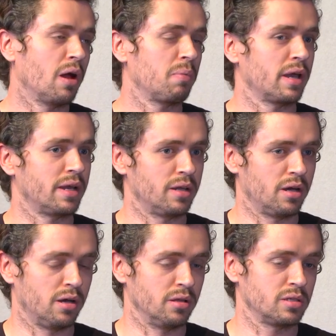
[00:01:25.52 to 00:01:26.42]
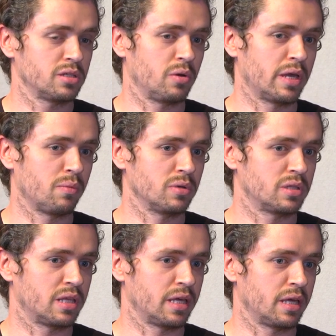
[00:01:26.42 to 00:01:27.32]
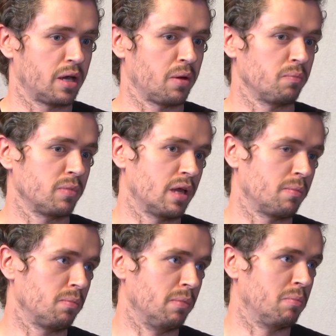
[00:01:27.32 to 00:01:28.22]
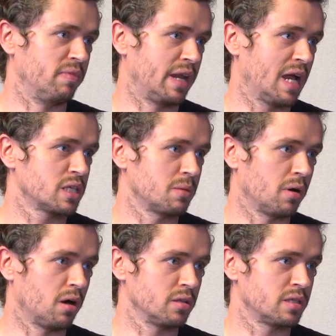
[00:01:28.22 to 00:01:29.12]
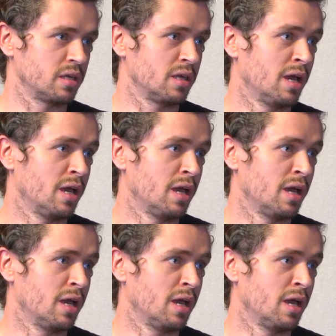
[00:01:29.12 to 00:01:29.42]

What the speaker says: I played Ernst, so he was the member of the Nazi party.